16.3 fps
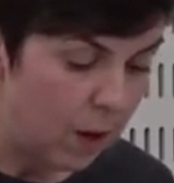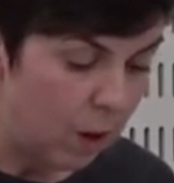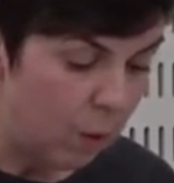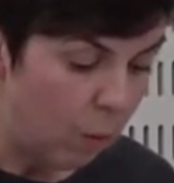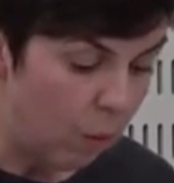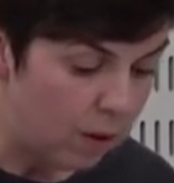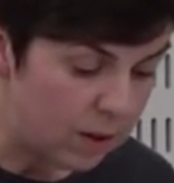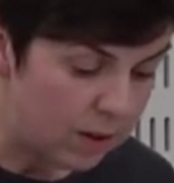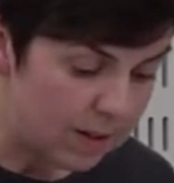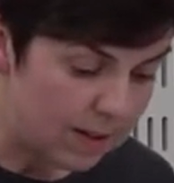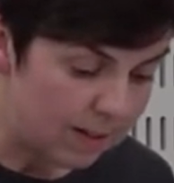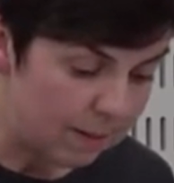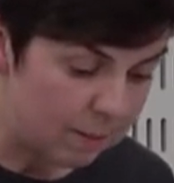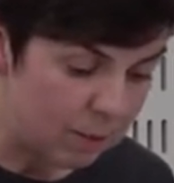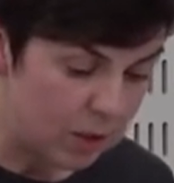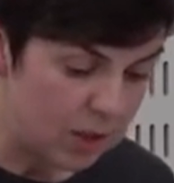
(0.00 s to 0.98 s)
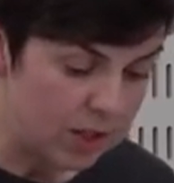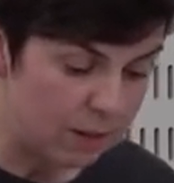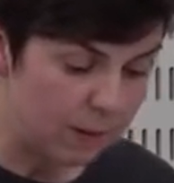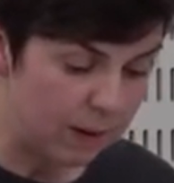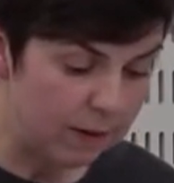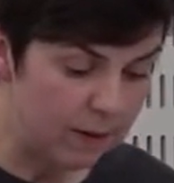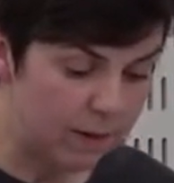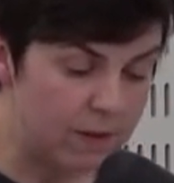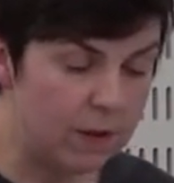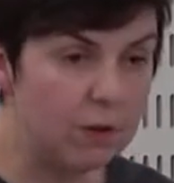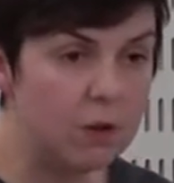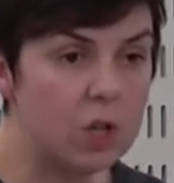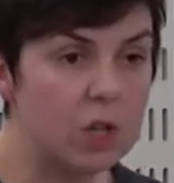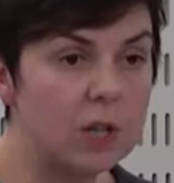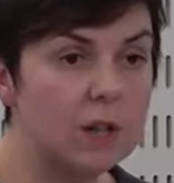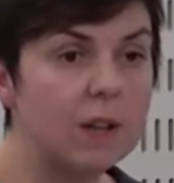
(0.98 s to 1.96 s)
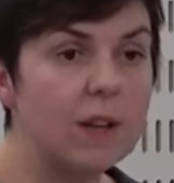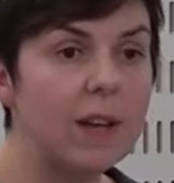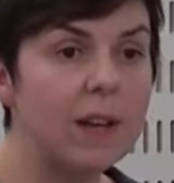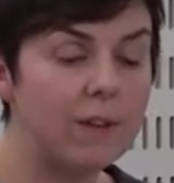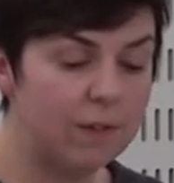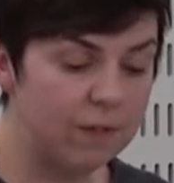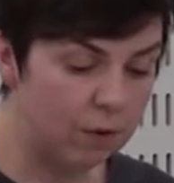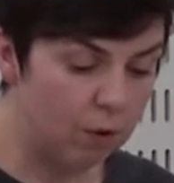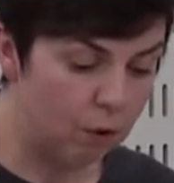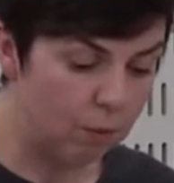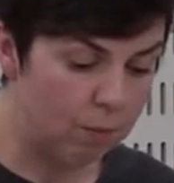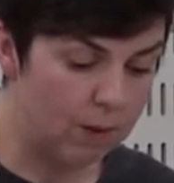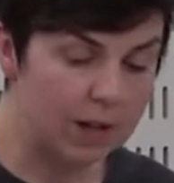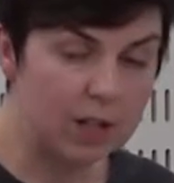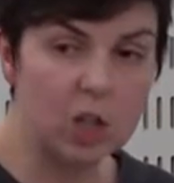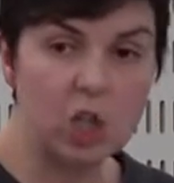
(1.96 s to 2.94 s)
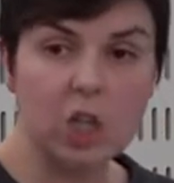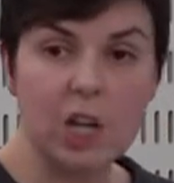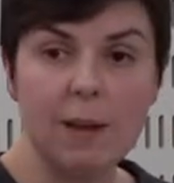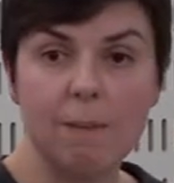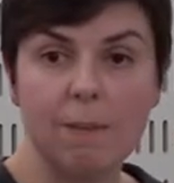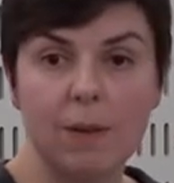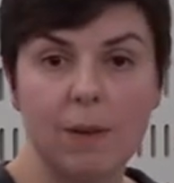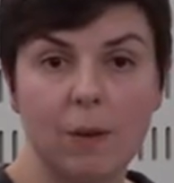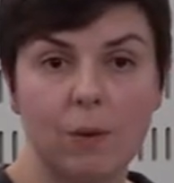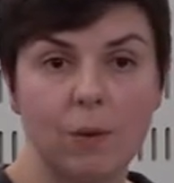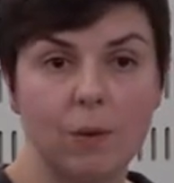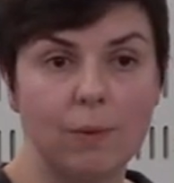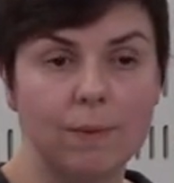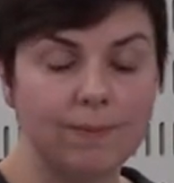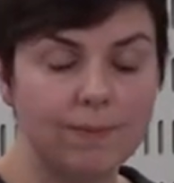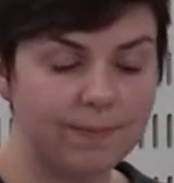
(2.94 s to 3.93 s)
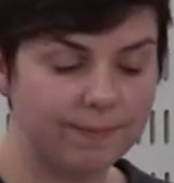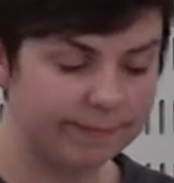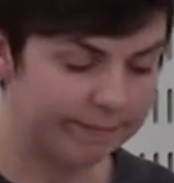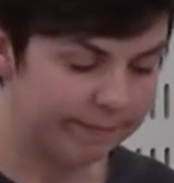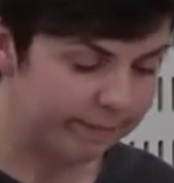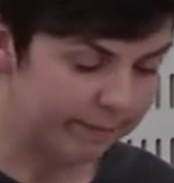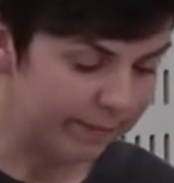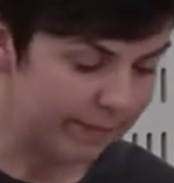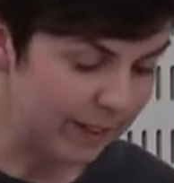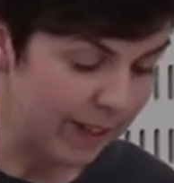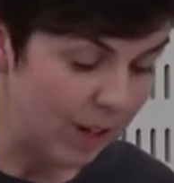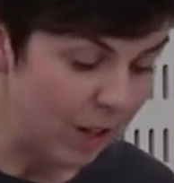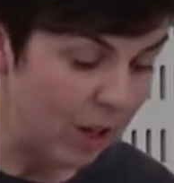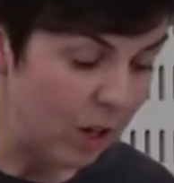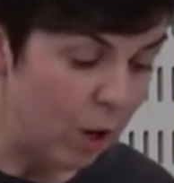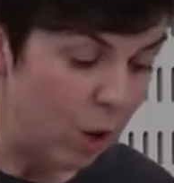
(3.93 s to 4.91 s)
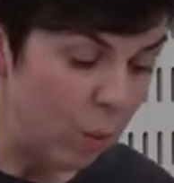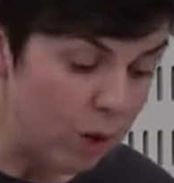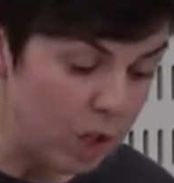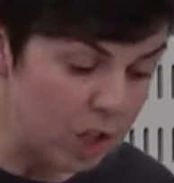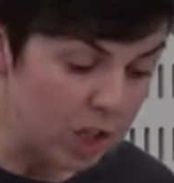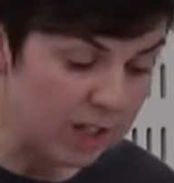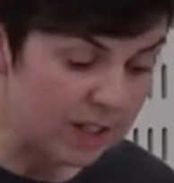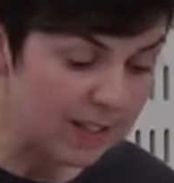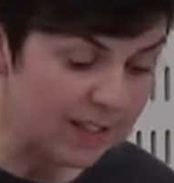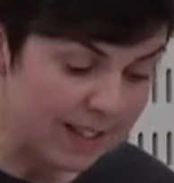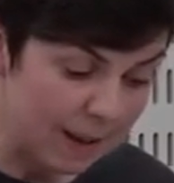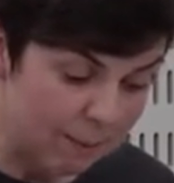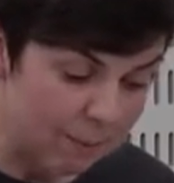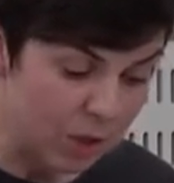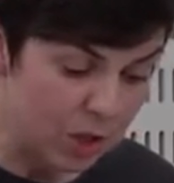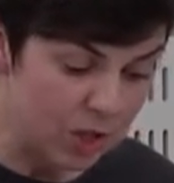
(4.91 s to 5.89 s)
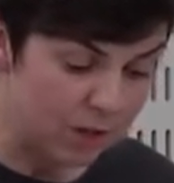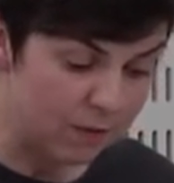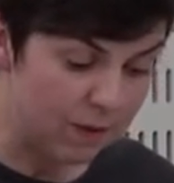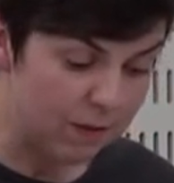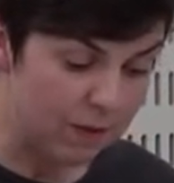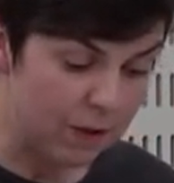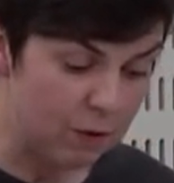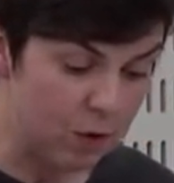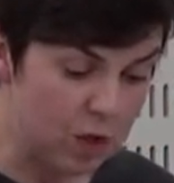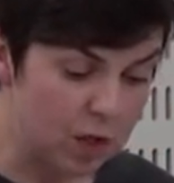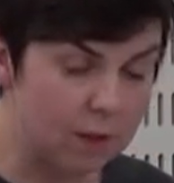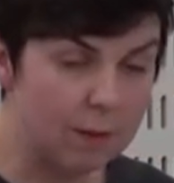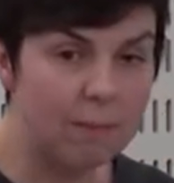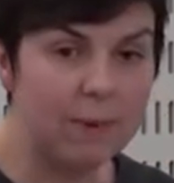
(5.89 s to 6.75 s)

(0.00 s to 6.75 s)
What assumptions about the future inform and shape the law? Which conceptions of the future